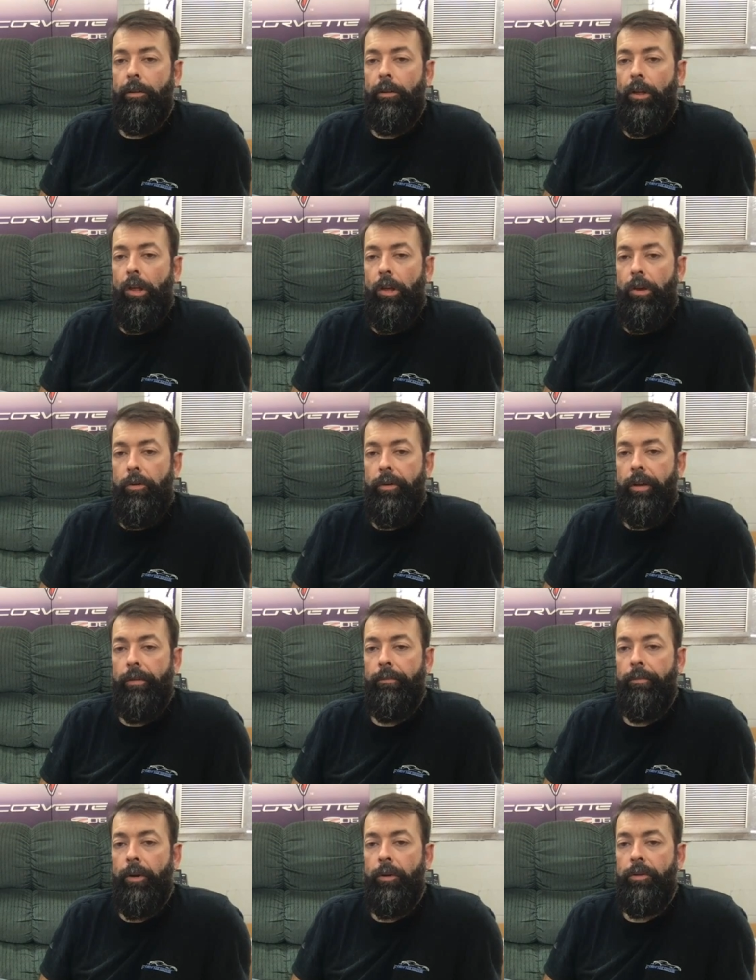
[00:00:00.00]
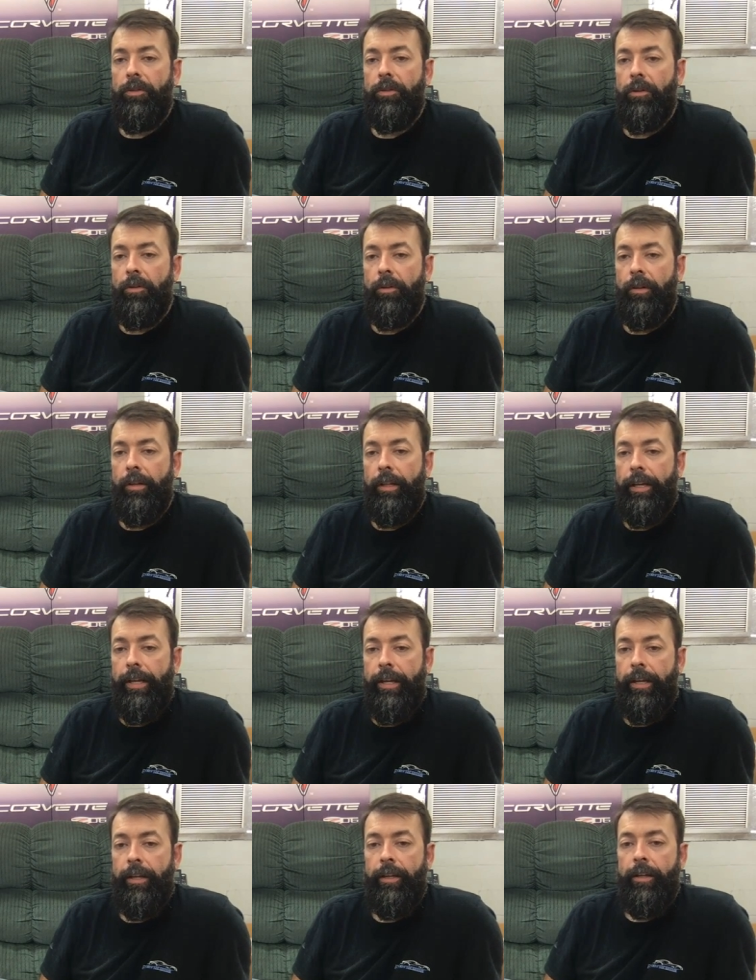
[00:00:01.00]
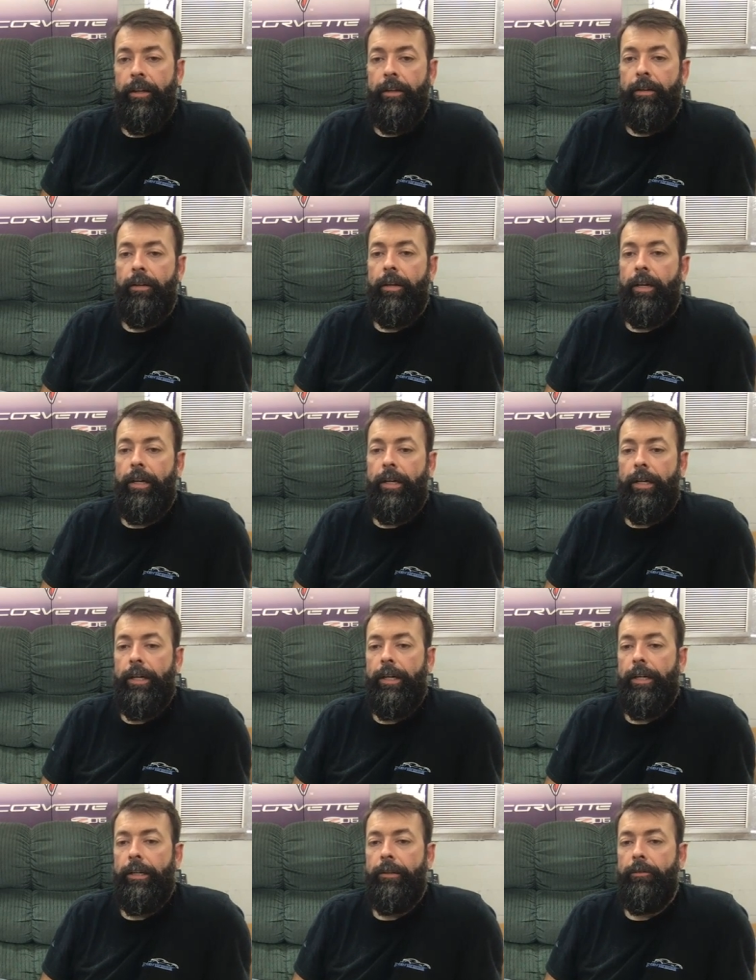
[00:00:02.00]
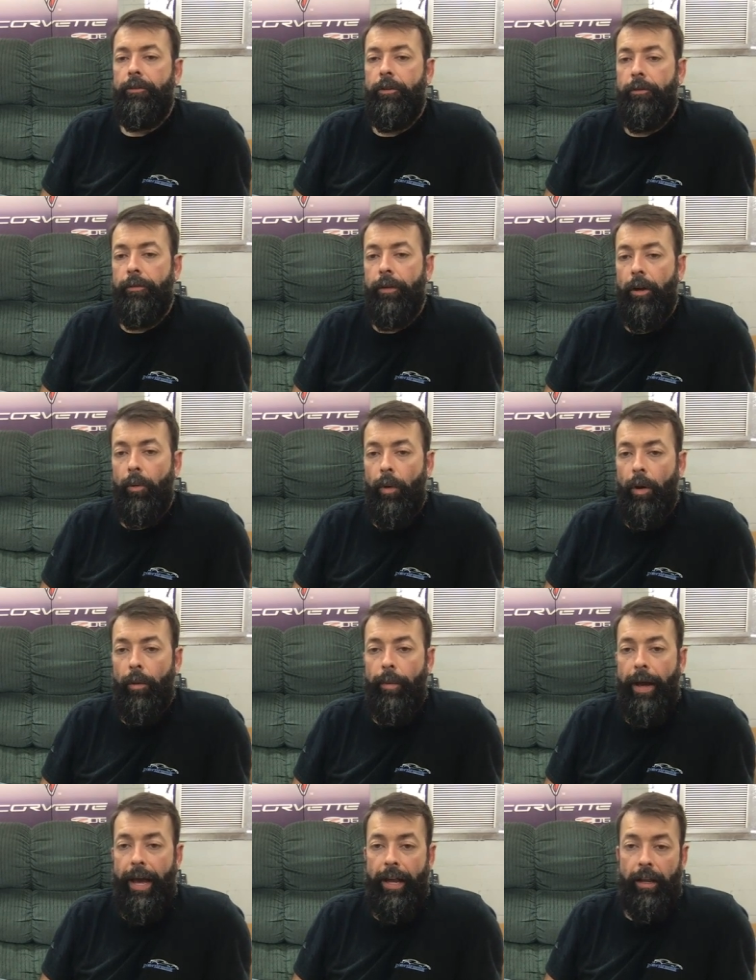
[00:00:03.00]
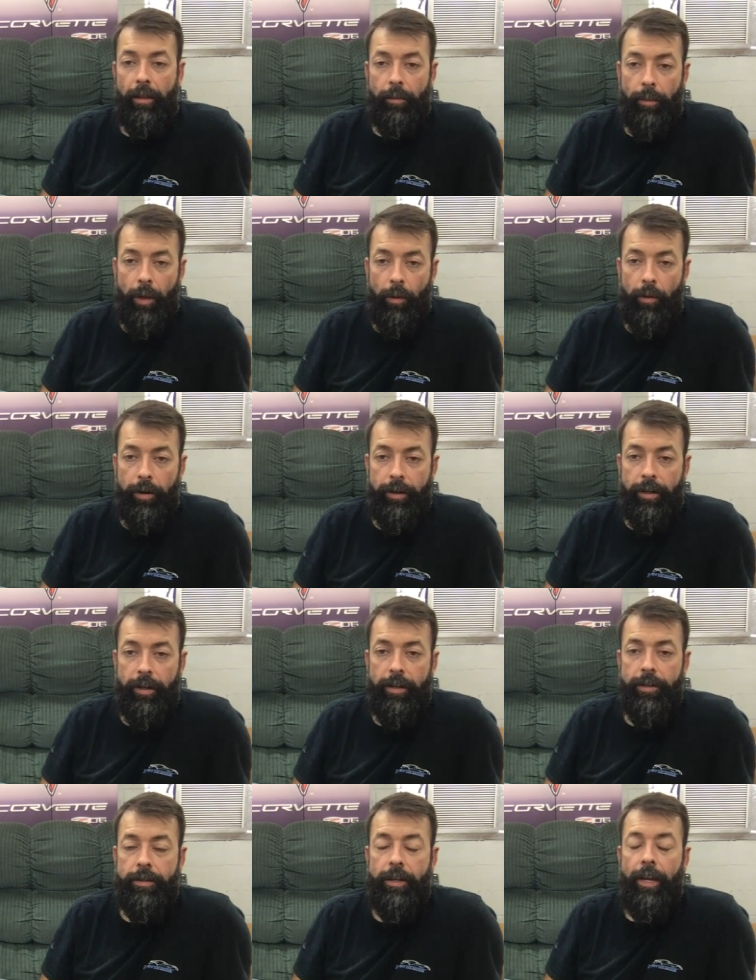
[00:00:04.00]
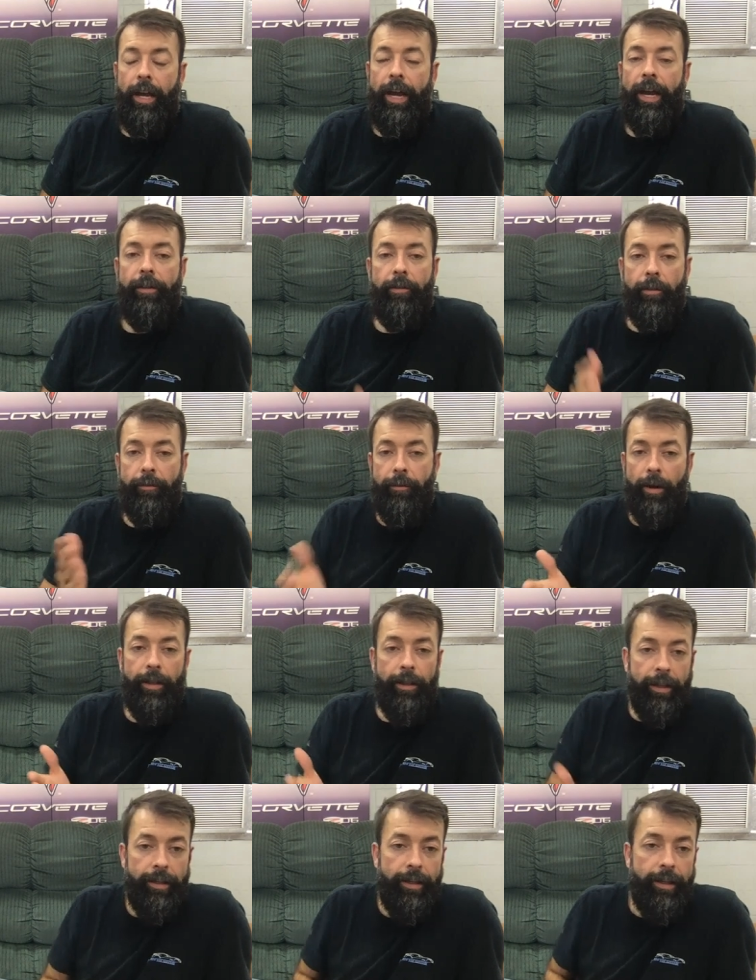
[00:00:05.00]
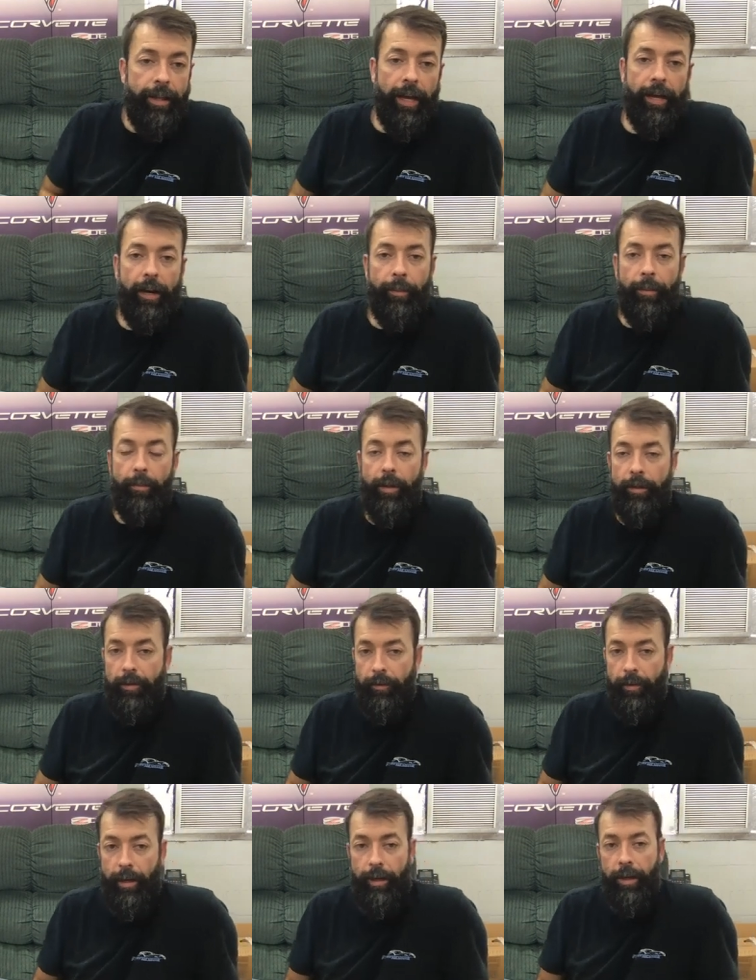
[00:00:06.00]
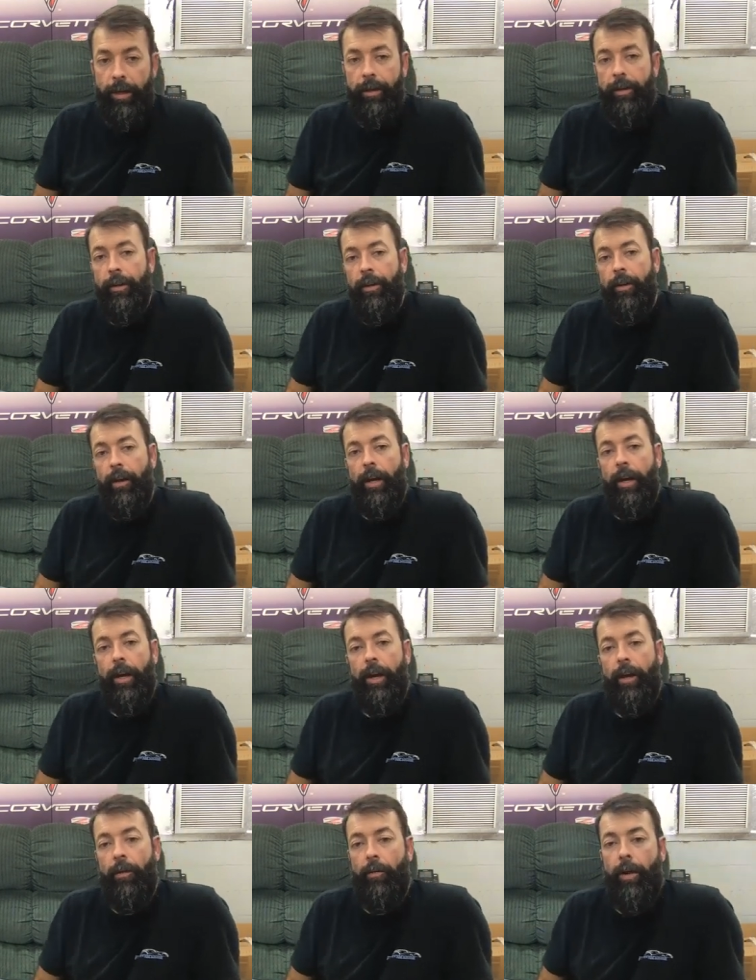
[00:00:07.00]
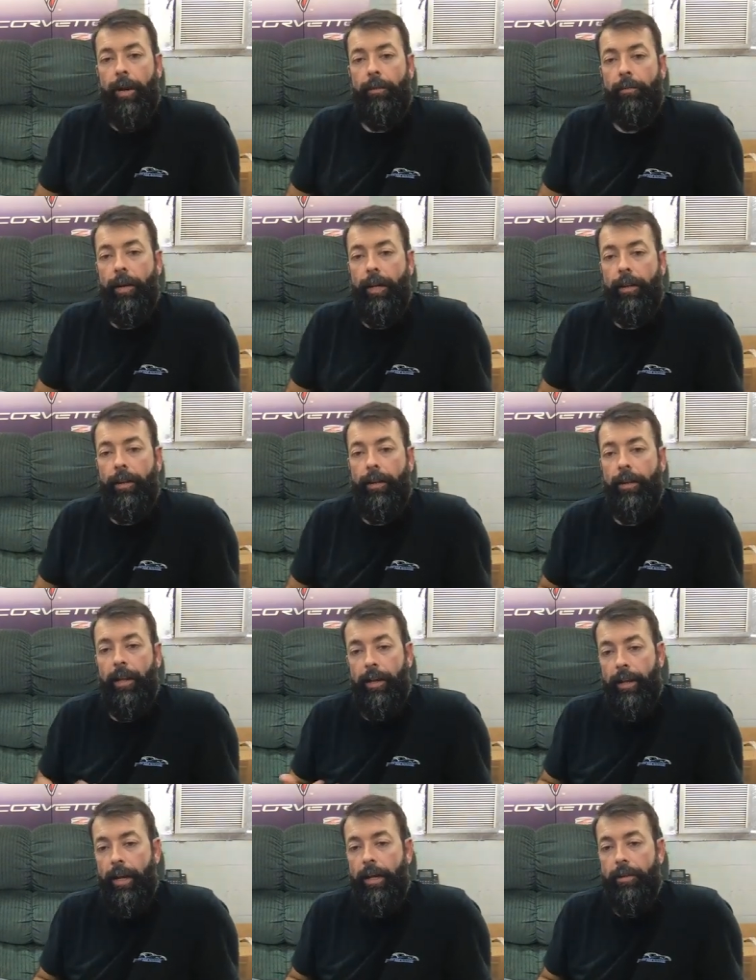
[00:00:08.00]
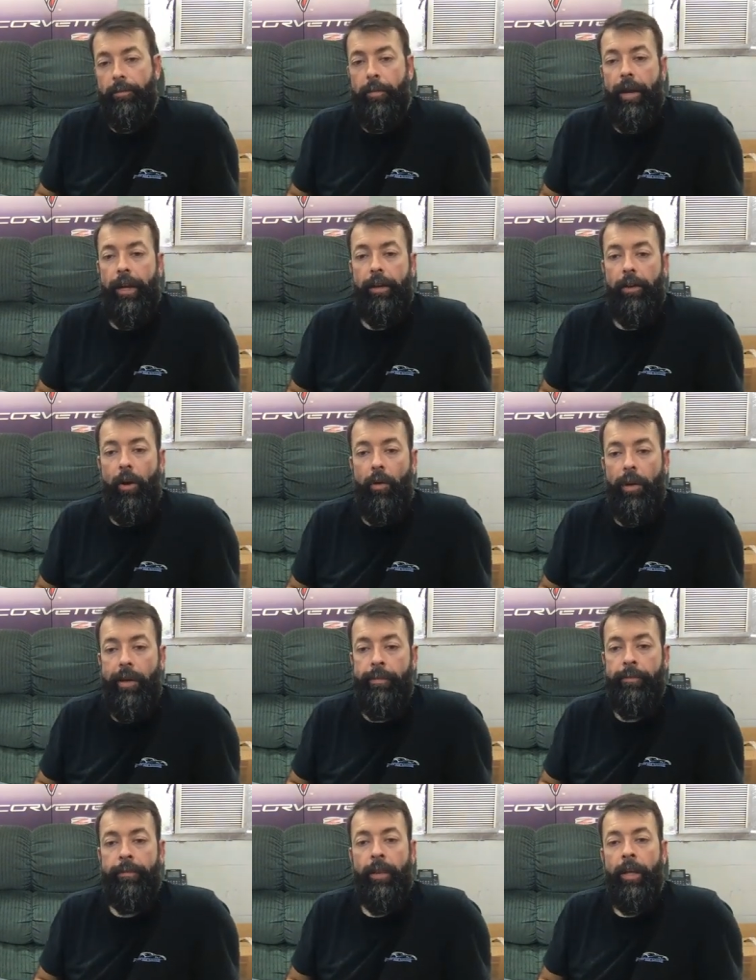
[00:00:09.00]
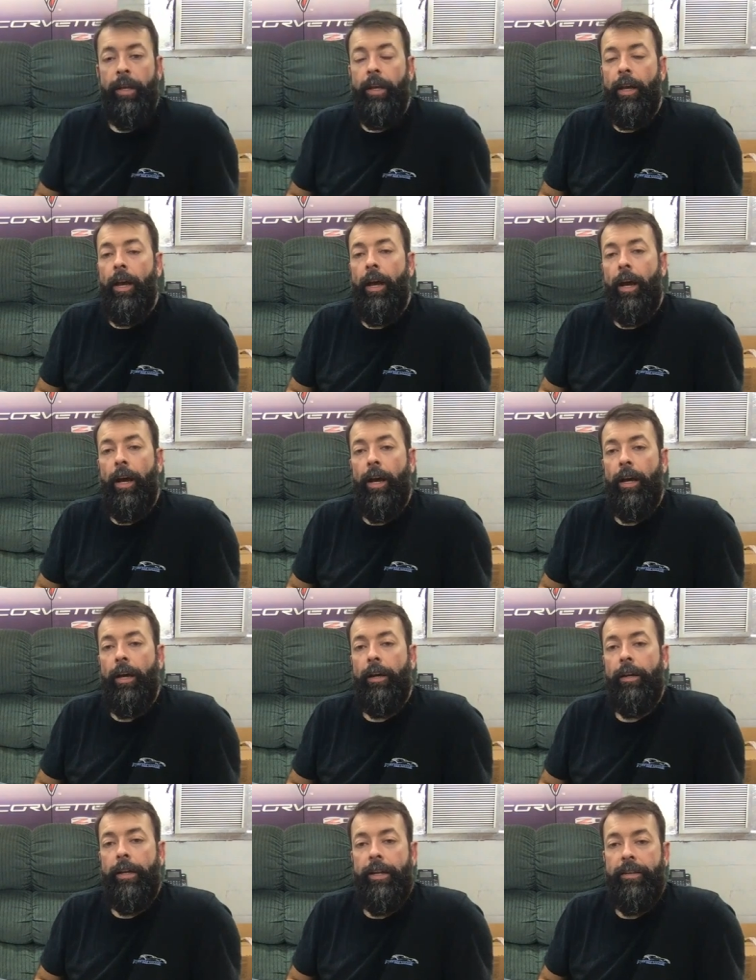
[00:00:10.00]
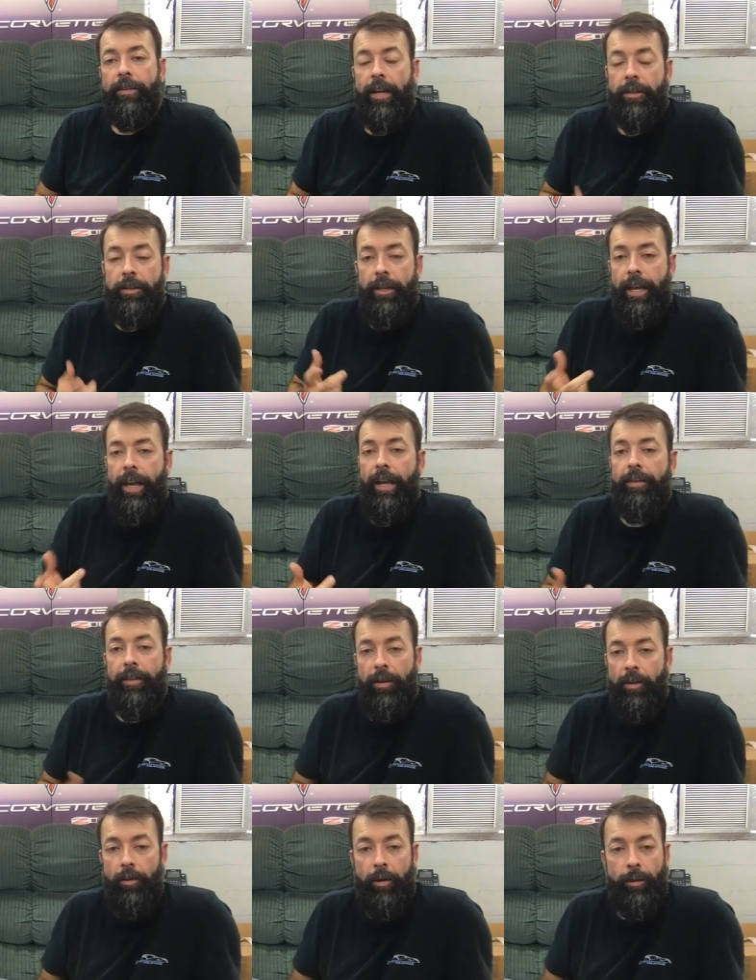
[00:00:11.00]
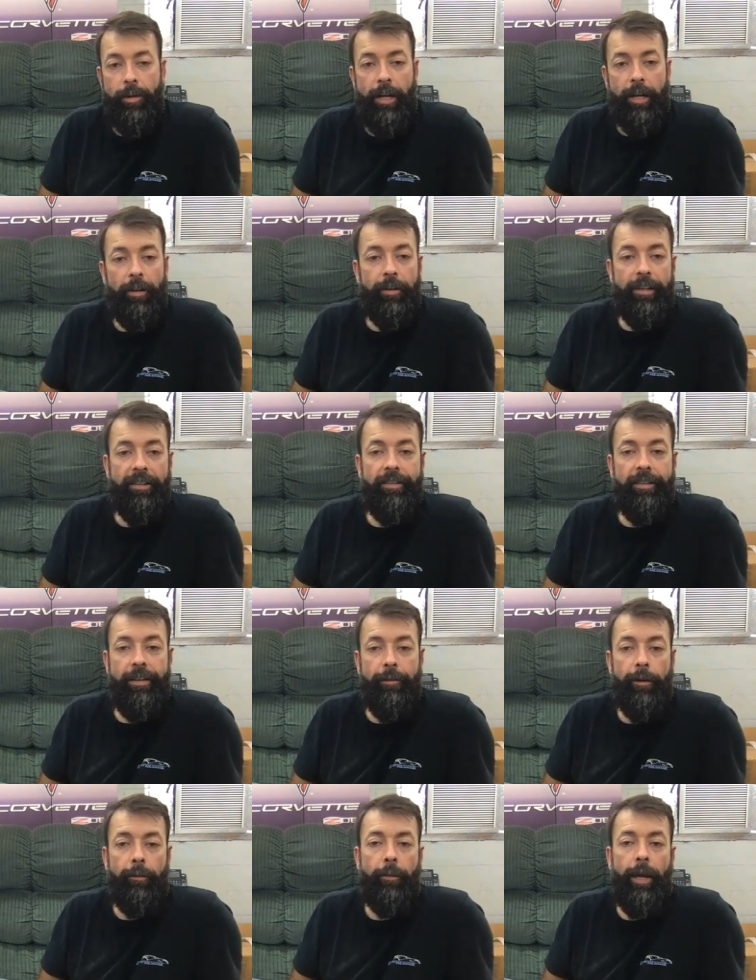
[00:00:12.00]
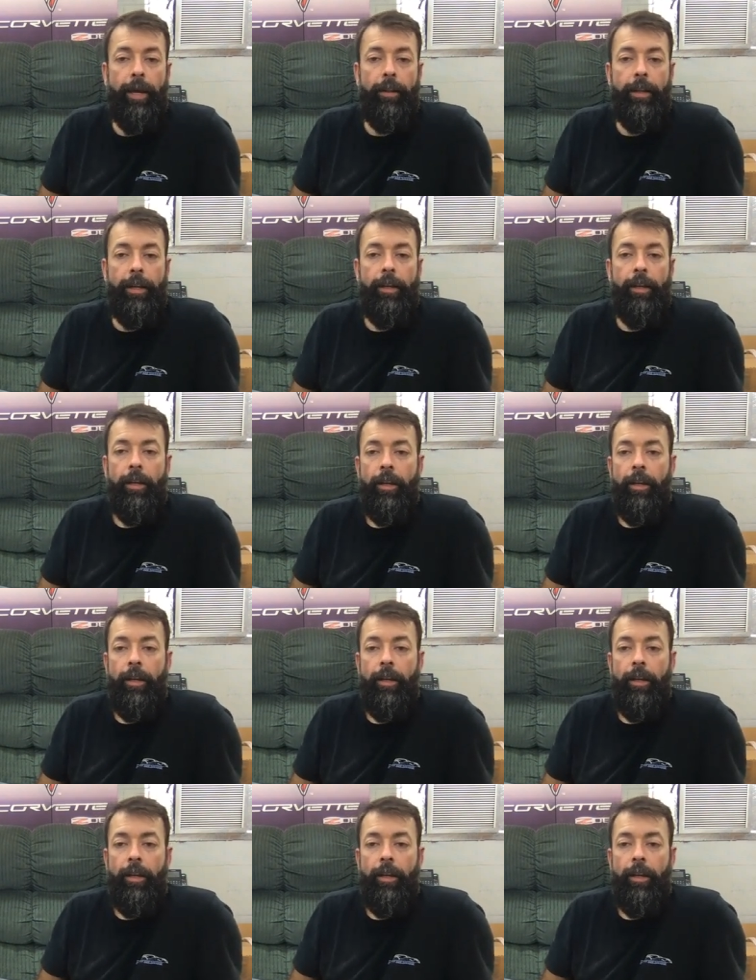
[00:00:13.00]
You can most certainly do very well by adding the blower. It does. I have a friend that did that up in Pennsylvania, Ryan Bailey. A lot of guys might know him. He actually has a YouTube channel, Deceiving Bailey.